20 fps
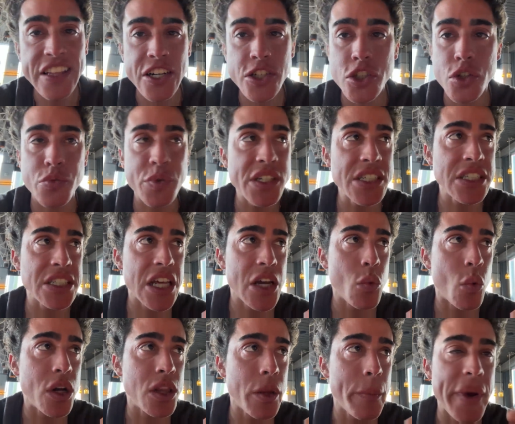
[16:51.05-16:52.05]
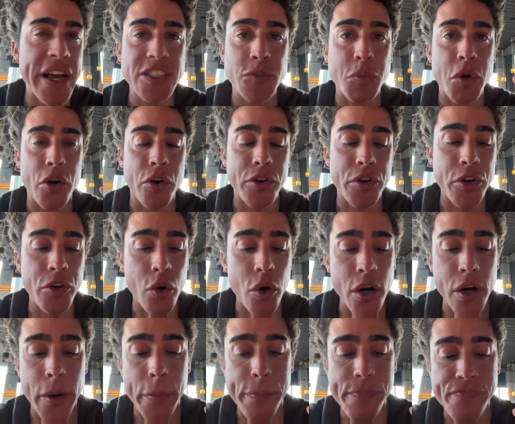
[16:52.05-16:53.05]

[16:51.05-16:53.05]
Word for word: there's a reason they won the best burger in New York.